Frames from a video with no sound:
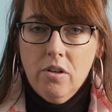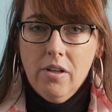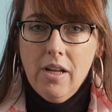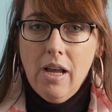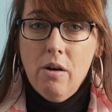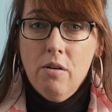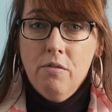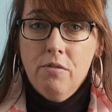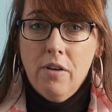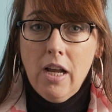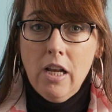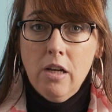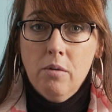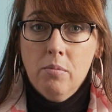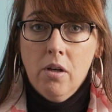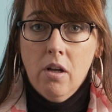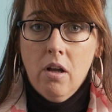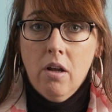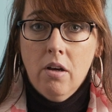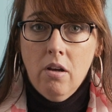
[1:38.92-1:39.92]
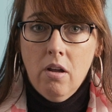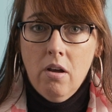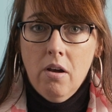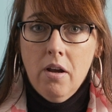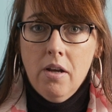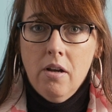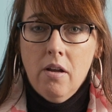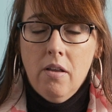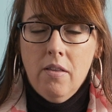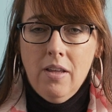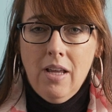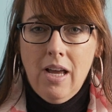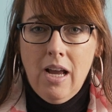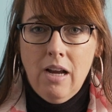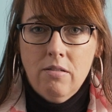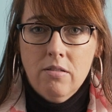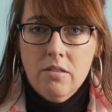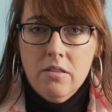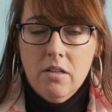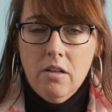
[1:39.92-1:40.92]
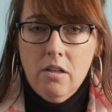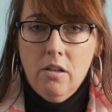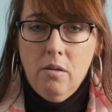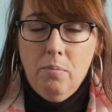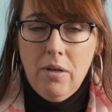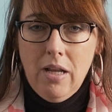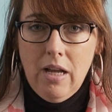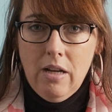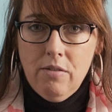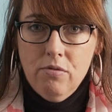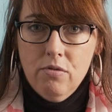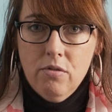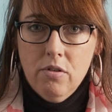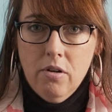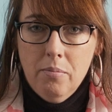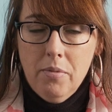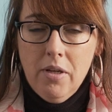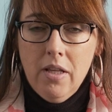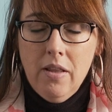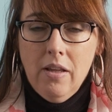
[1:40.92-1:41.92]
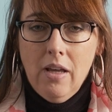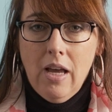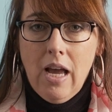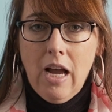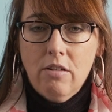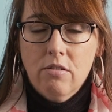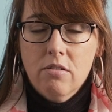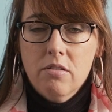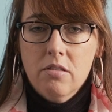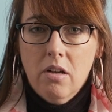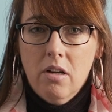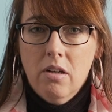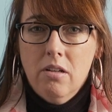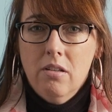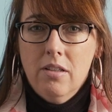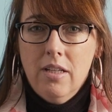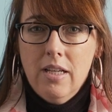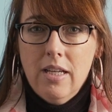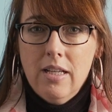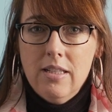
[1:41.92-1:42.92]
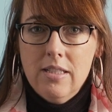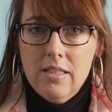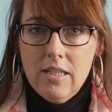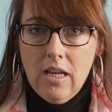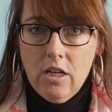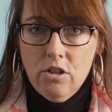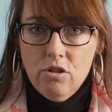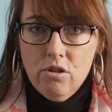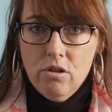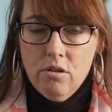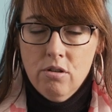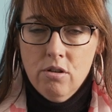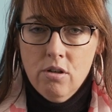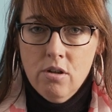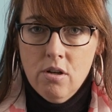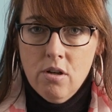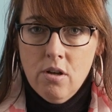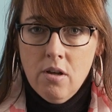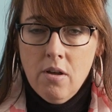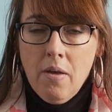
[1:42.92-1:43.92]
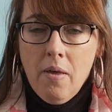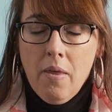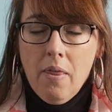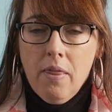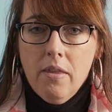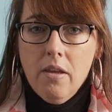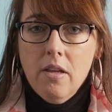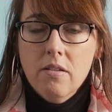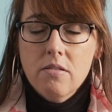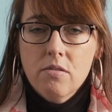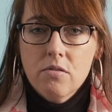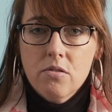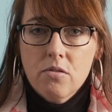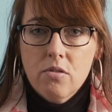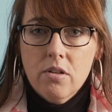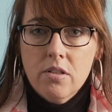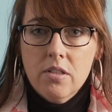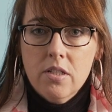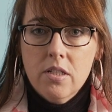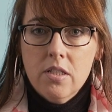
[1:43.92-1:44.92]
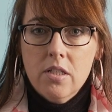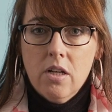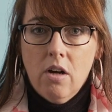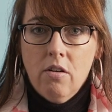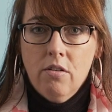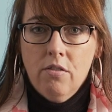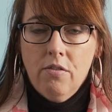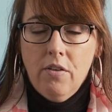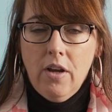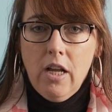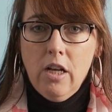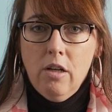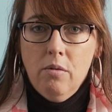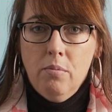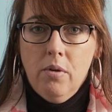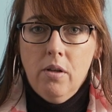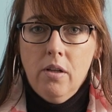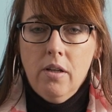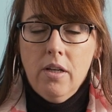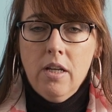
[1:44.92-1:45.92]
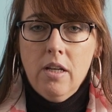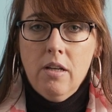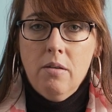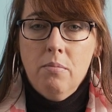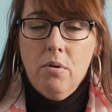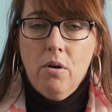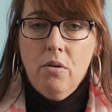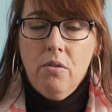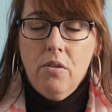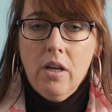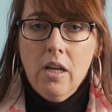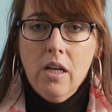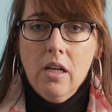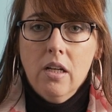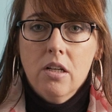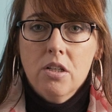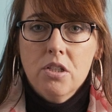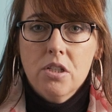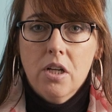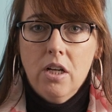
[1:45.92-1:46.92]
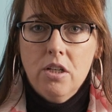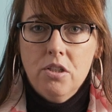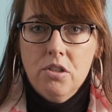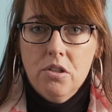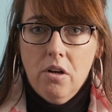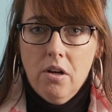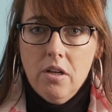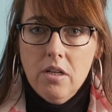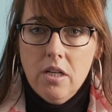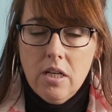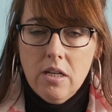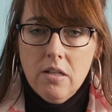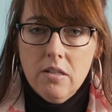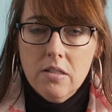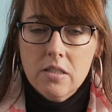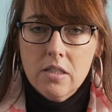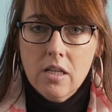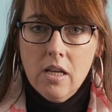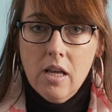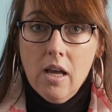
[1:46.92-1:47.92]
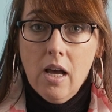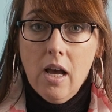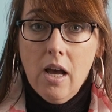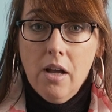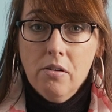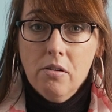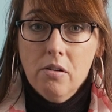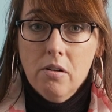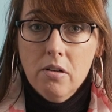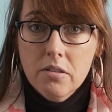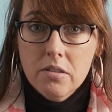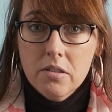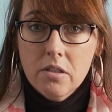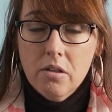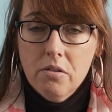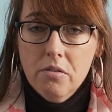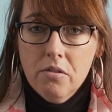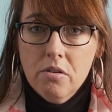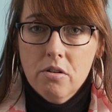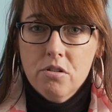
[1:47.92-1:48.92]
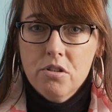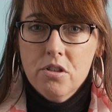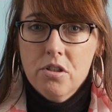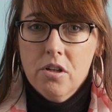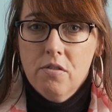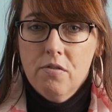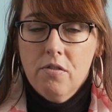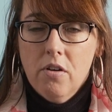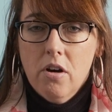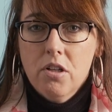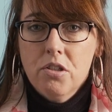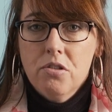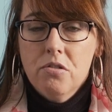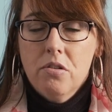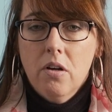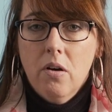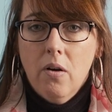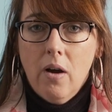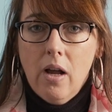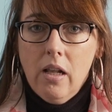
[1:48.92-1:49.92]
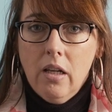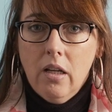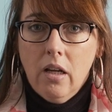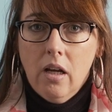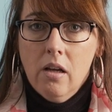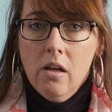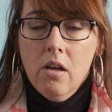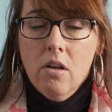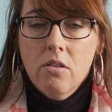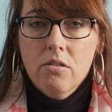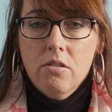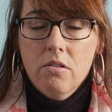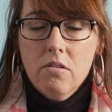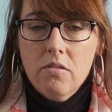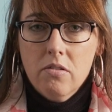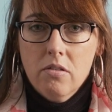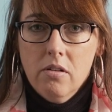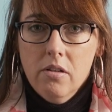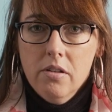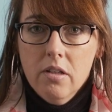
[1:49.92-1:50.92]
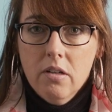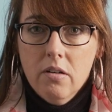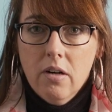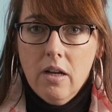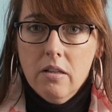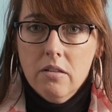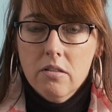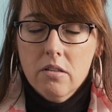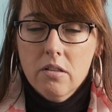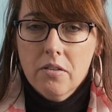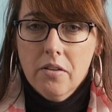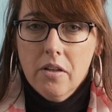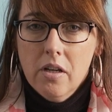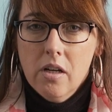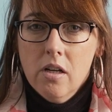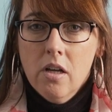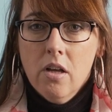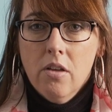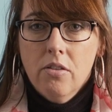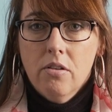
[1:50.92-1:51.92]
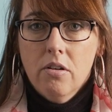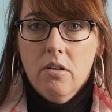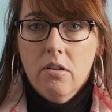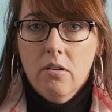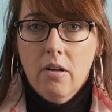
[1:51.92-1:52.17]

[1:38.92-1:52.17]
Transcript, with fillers: are now available online on the AgroCycle platform in the AgroCycle Kids section. These resources are available in both English and Chinese, and also tá siad ar fád trígailga donna scóil na gailtoachta donna